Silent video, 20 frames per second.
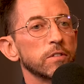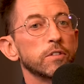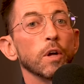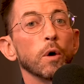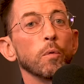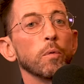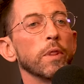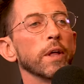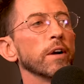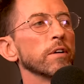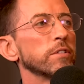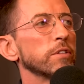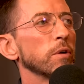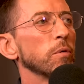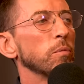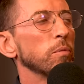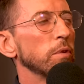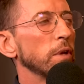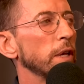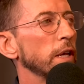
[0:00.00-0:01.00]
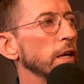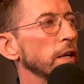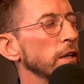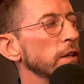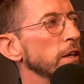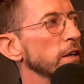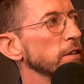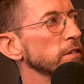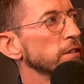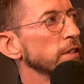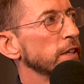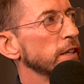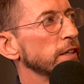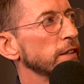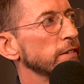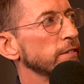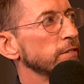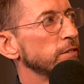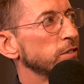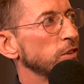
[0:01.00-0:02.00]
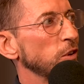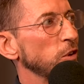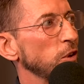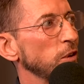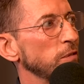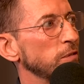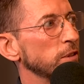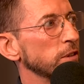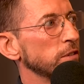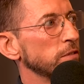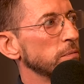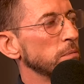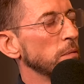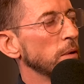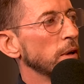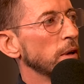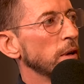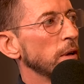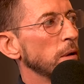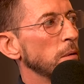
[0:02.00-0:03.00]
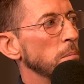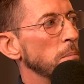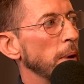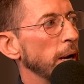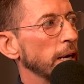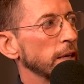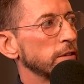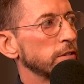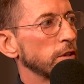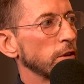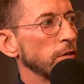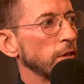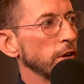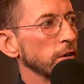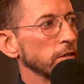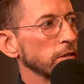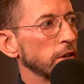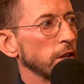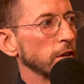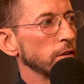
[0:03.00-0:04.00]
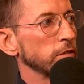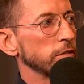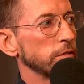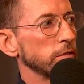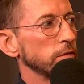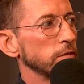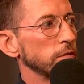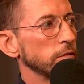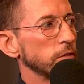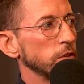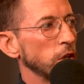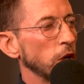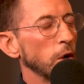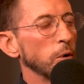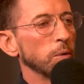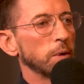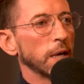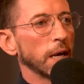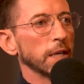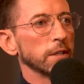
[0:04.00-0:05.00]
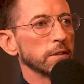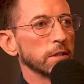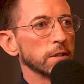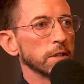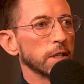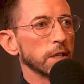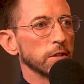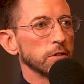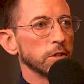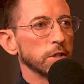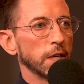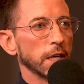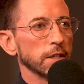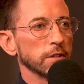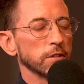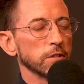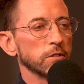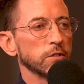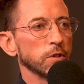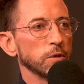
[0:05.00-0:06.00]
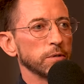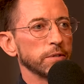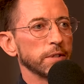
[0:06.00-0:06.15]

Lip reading: So so you've just made it so there's no tension because you guys are so